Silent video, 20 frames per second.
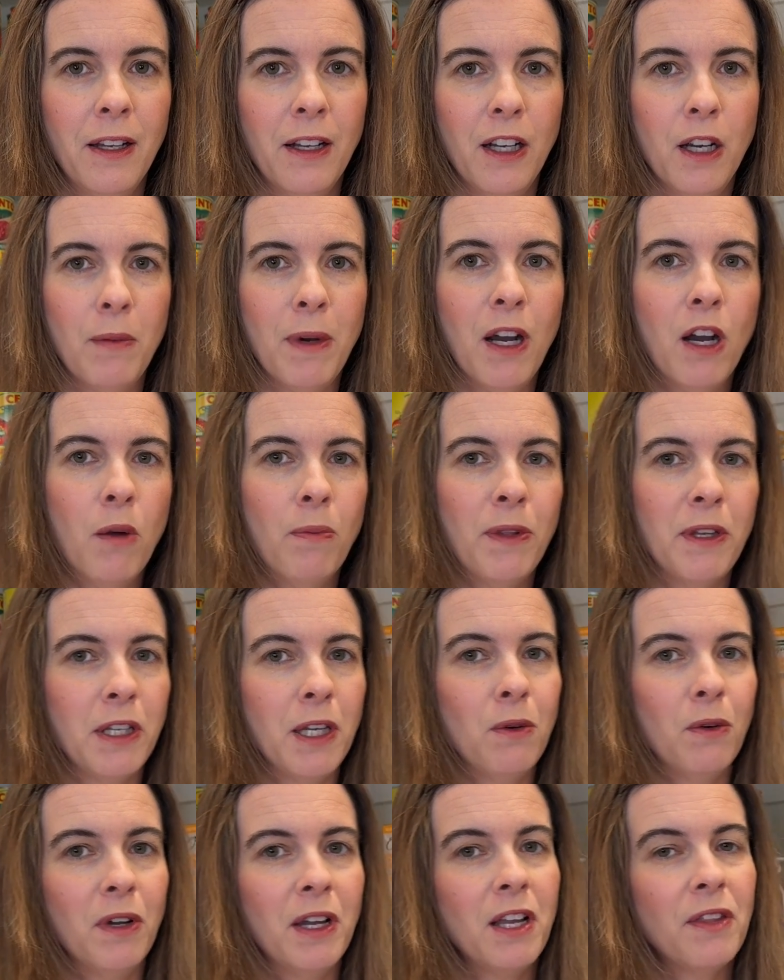I hope that
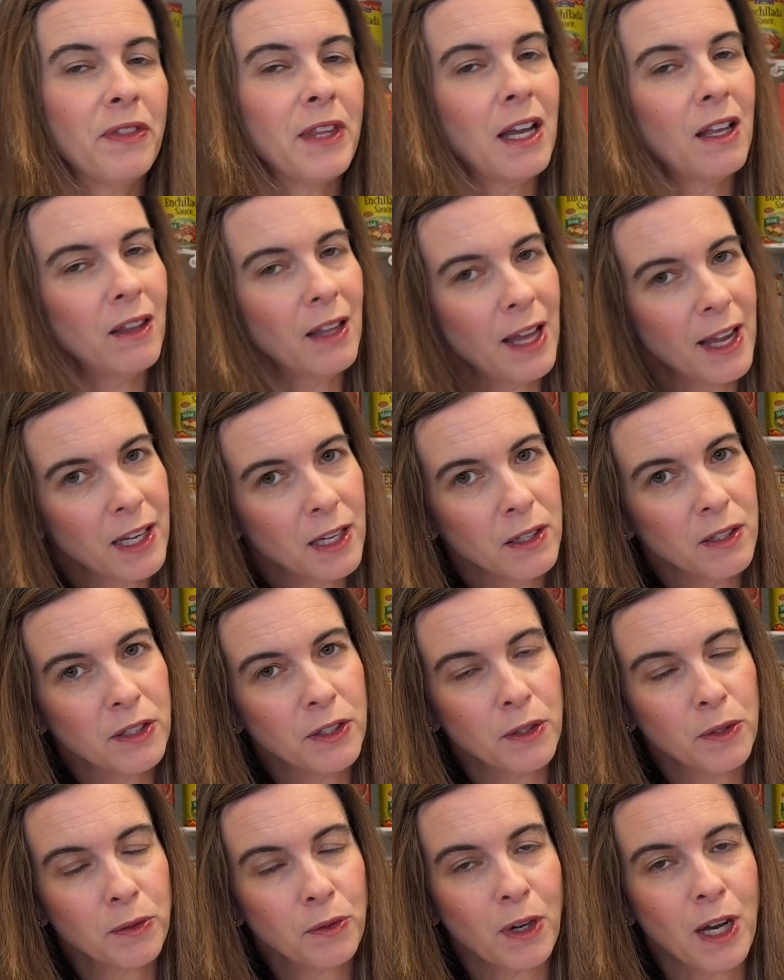you will hit that like and
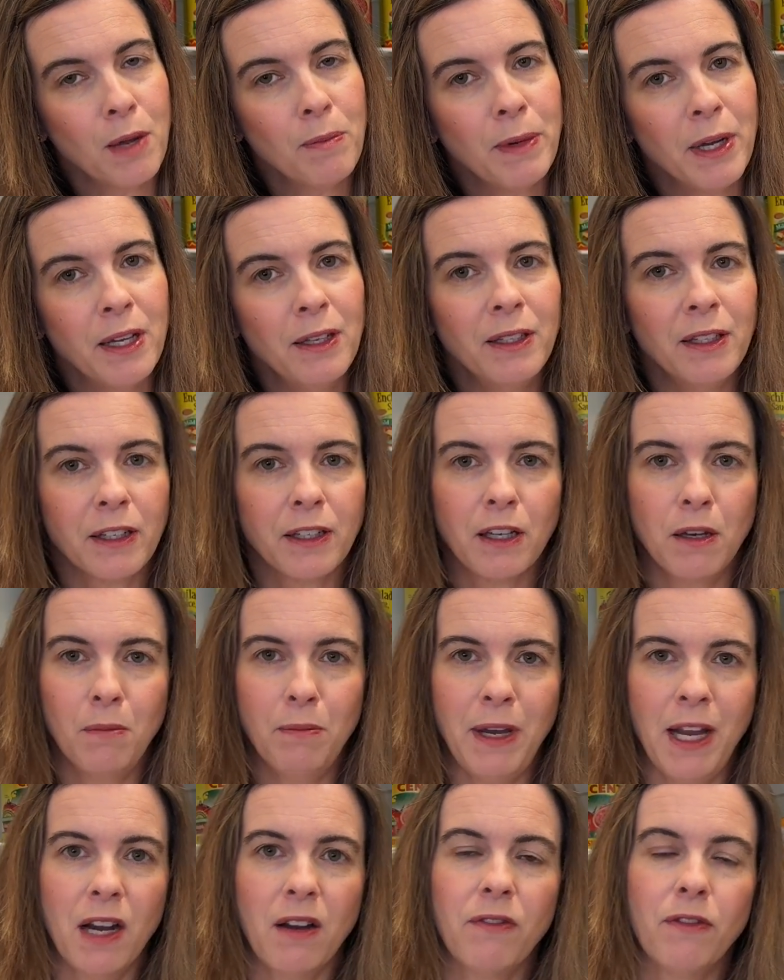subscribe button and
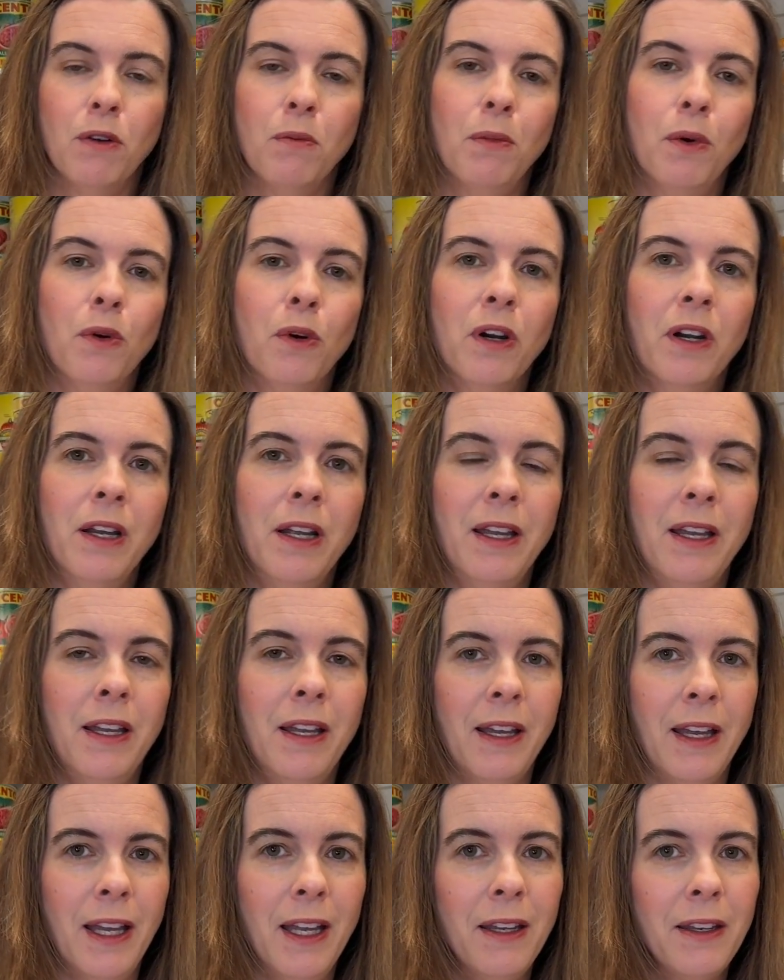come back for more.
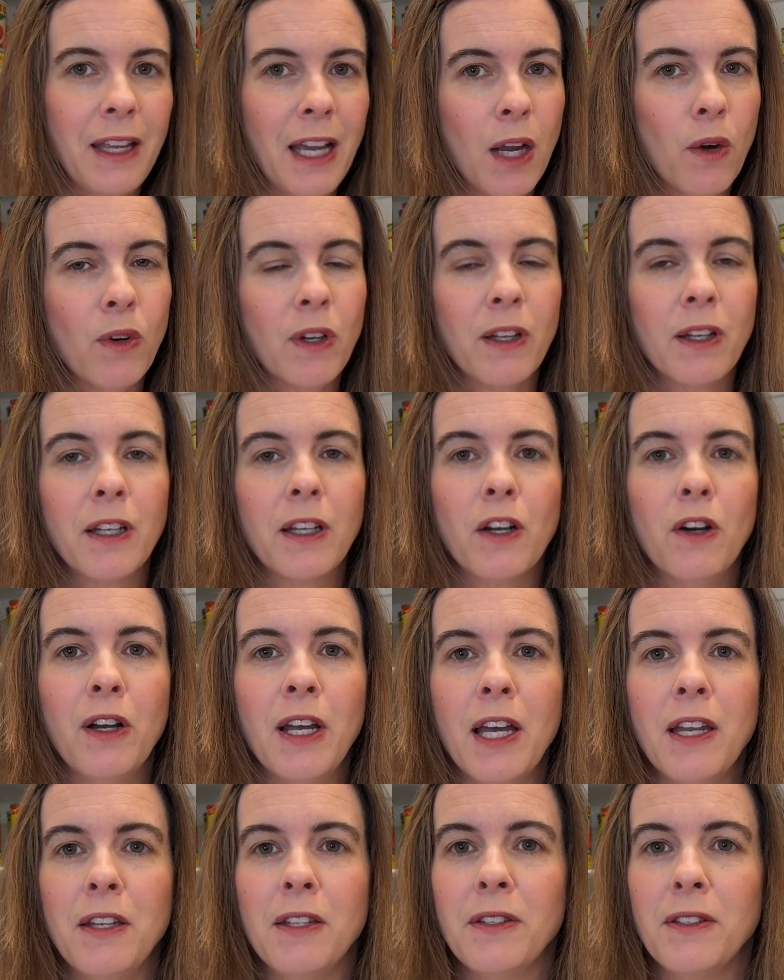And now we're going to go
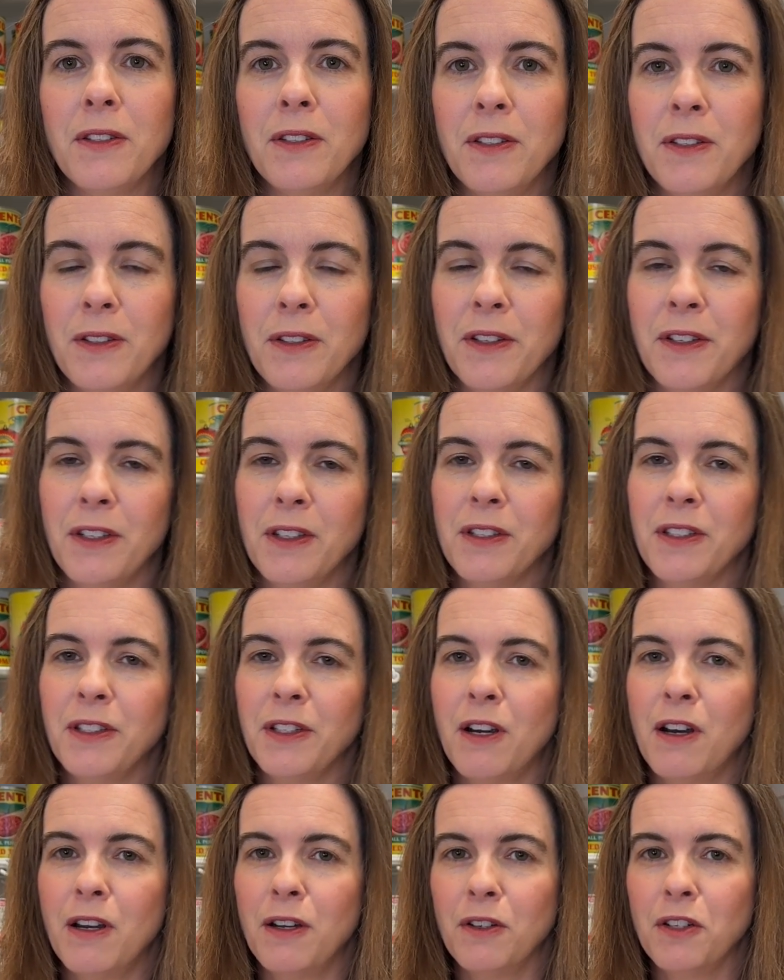ahead and get
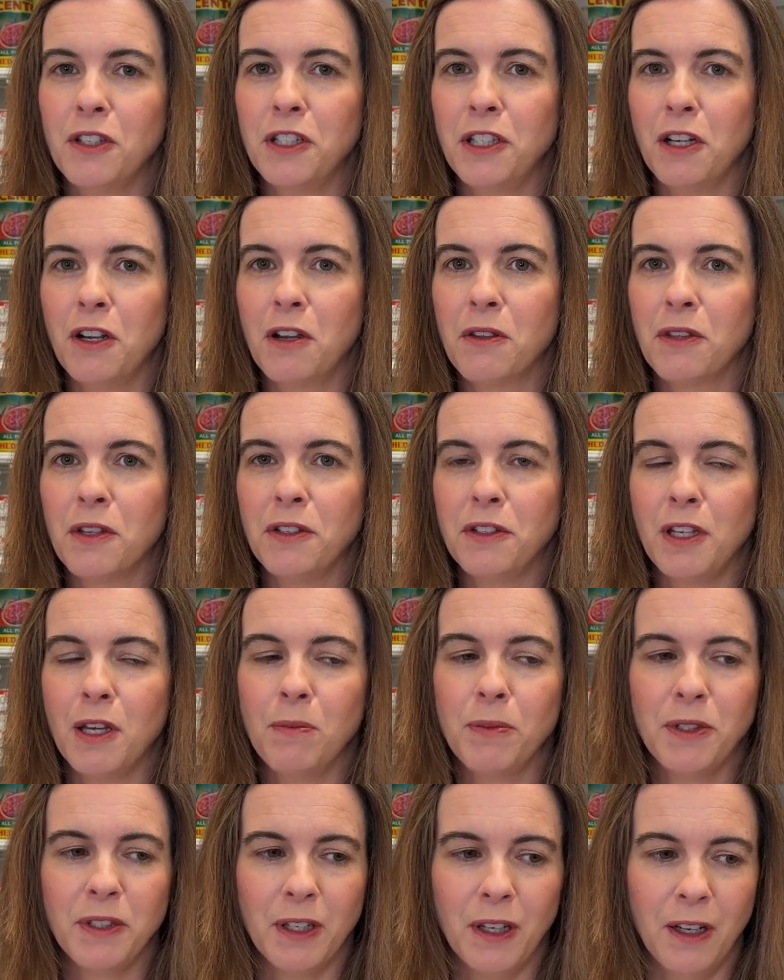started on sharing the
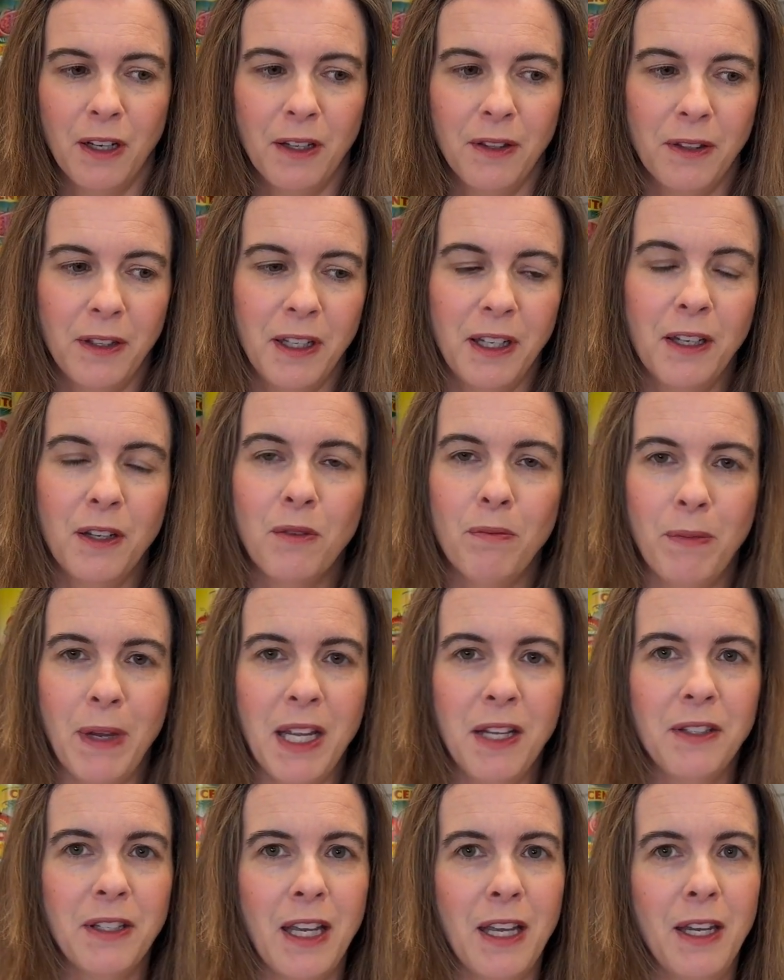tips on the
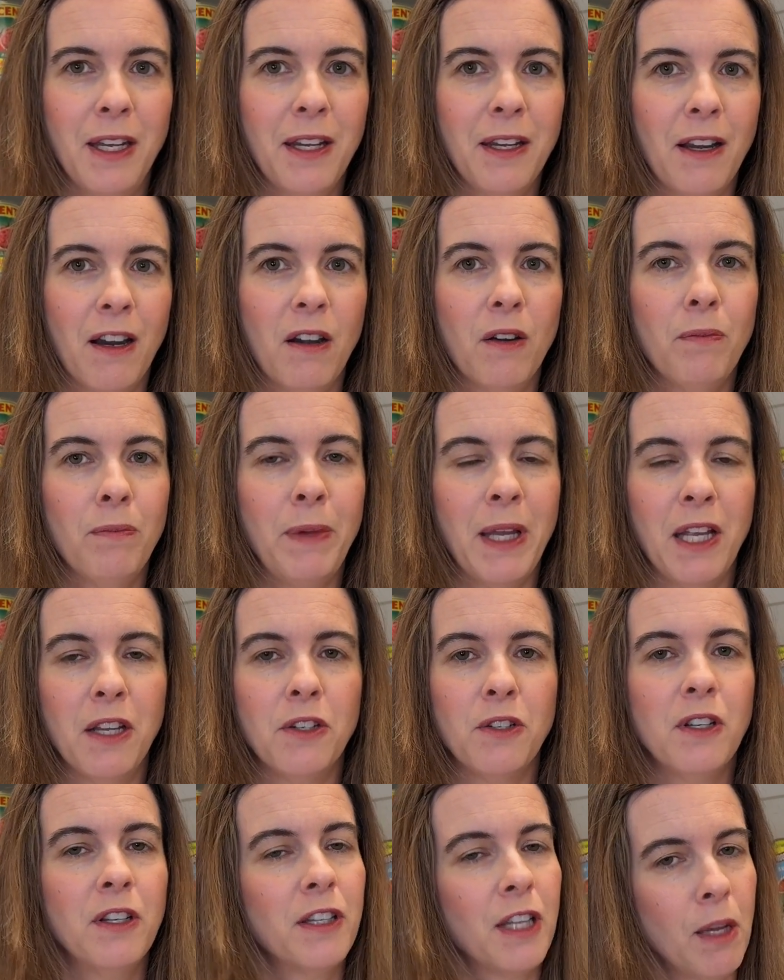maintaining our
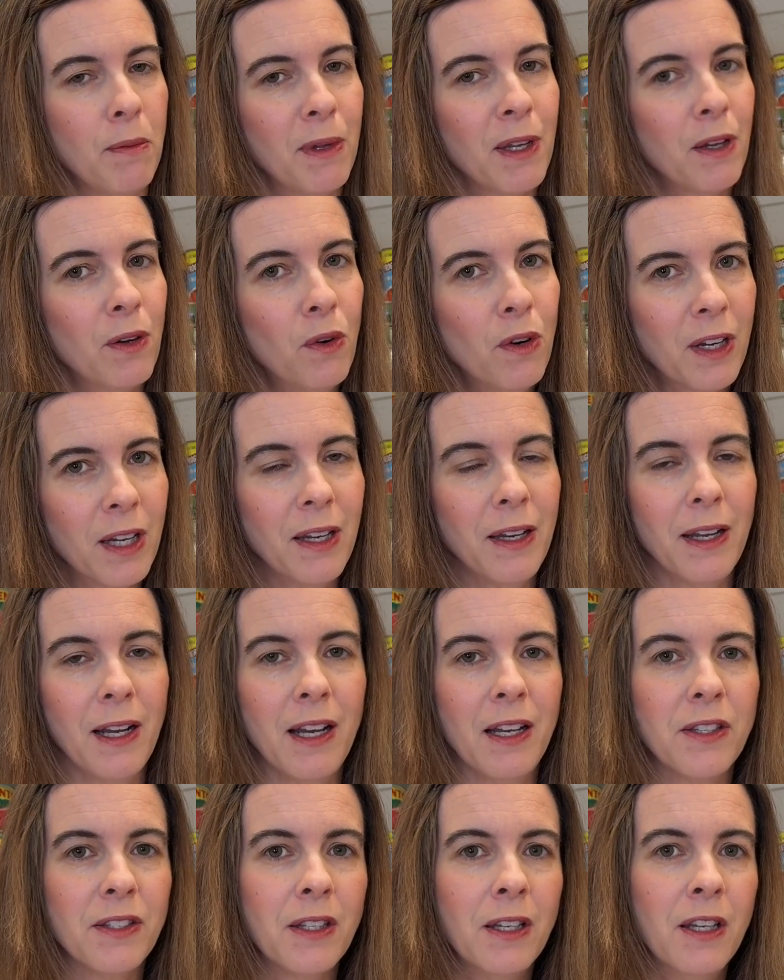pantry and keeping it
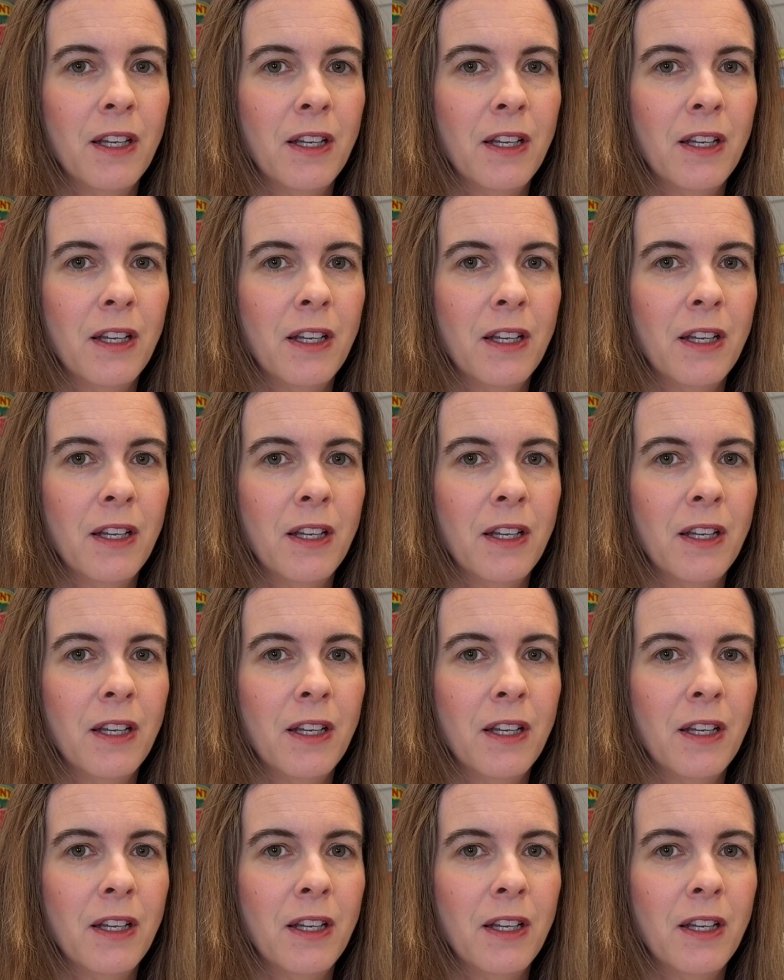organized.